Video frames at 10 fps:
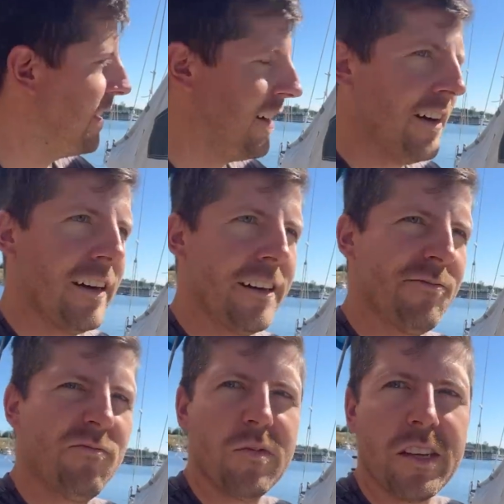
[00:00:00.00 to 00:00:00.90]
a
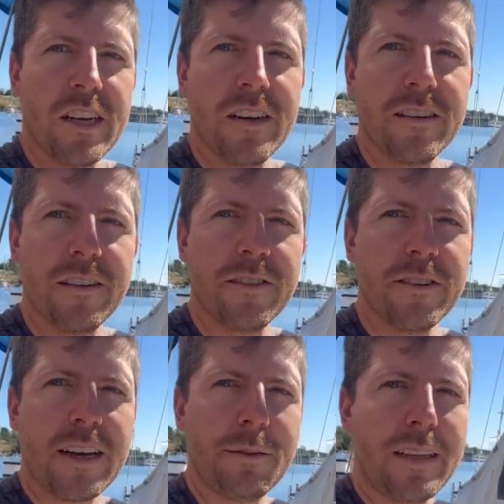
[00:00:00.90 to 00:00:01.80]

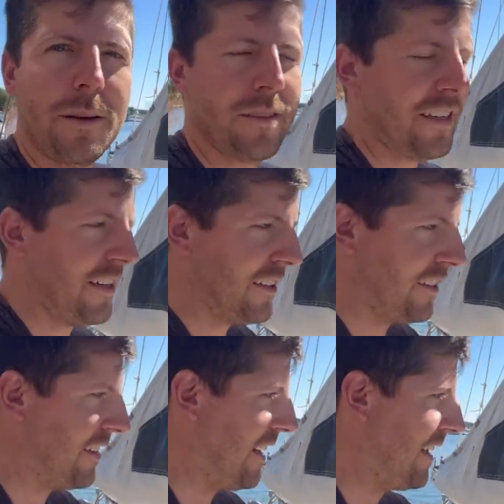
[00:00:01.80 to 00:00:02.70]
couple times a year,
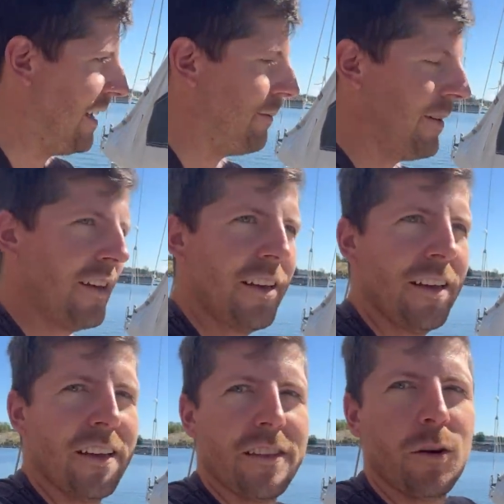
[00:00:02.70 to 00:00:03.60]
just to kind of keep
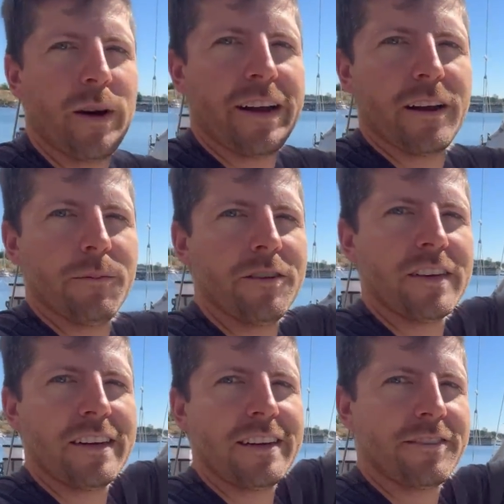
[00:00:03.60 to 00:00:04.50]
the wear
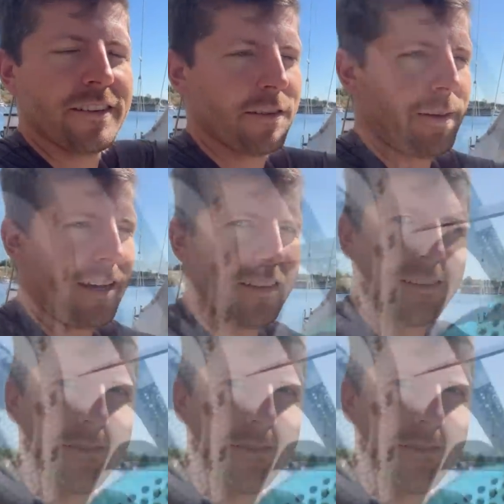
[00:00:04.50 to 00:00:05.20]
moving in different spots.